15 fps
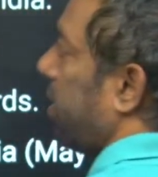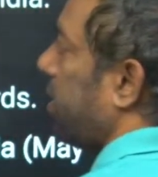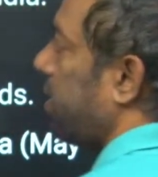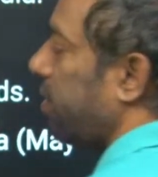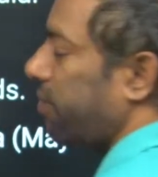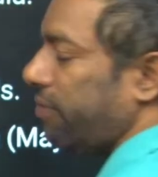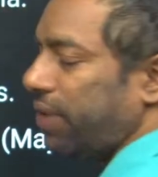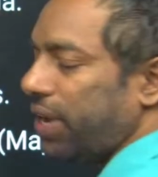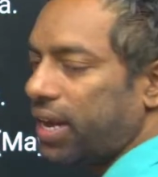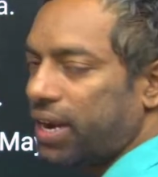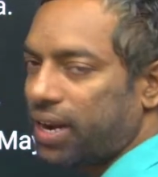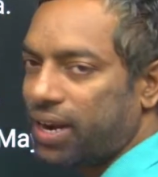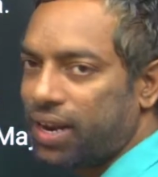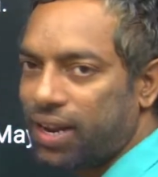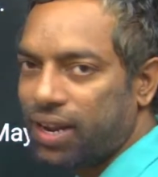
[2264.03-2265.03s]
where
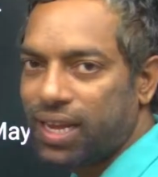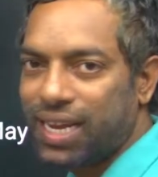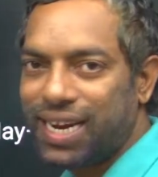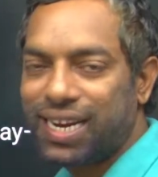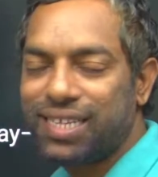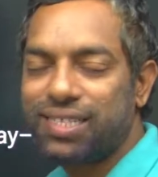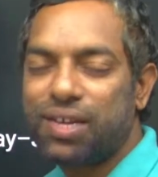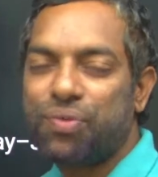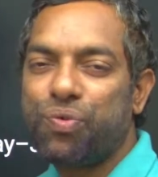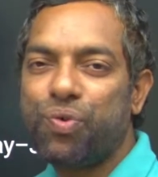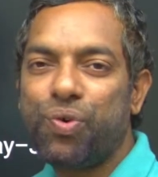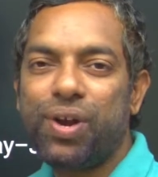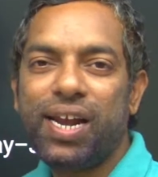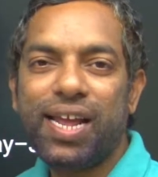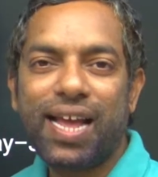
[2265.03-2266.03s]
it is the
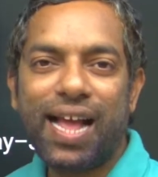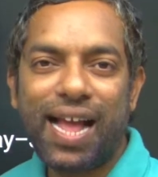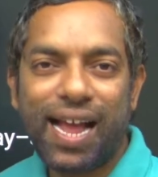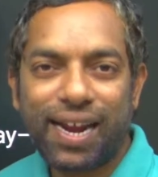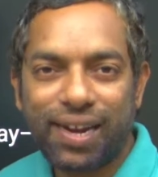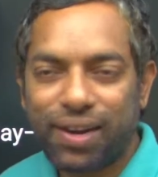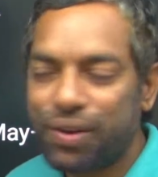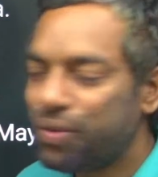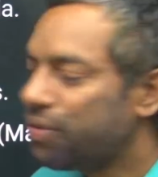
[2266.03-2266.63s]
only active